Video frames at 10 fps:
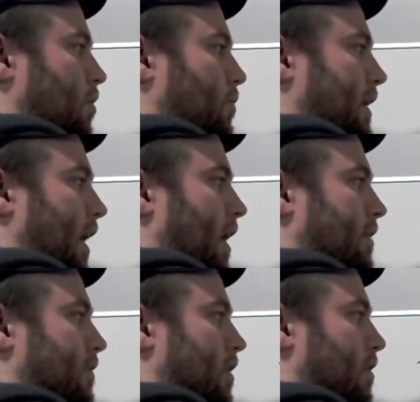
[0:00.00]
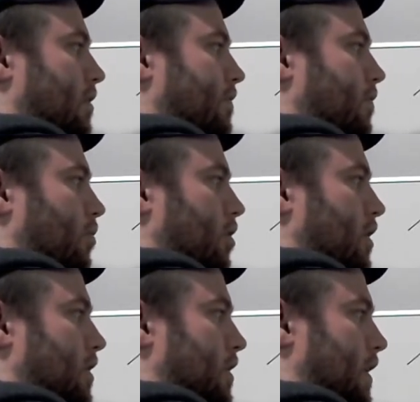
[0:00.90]
We have a
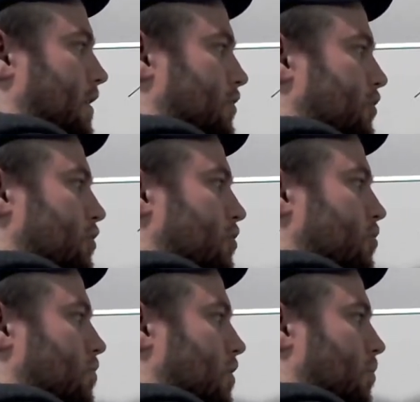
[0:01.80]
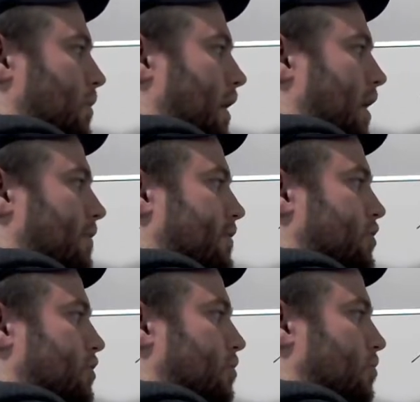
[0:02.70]
4 and a 2. We have a
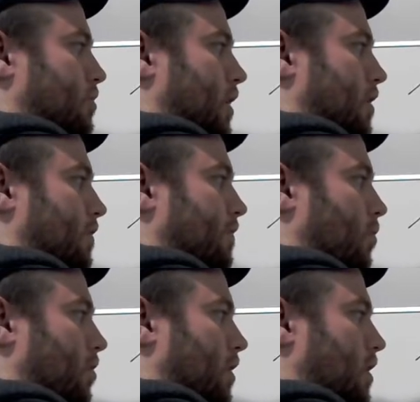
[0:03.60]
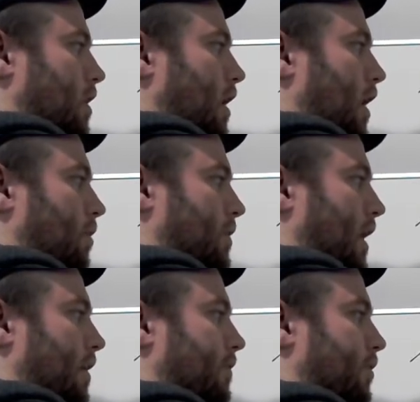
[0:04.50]
2 and a 4. And we
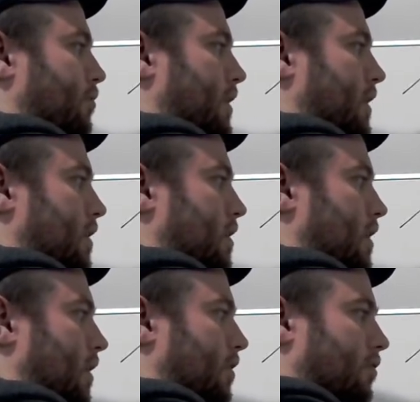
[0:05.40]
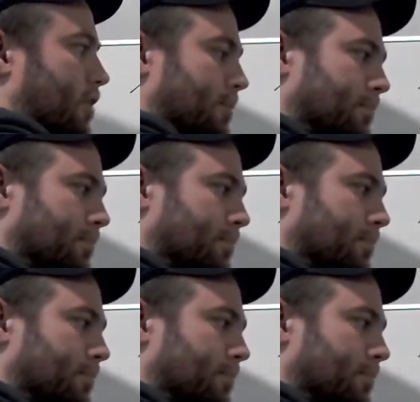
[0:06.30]
have 3 and 3.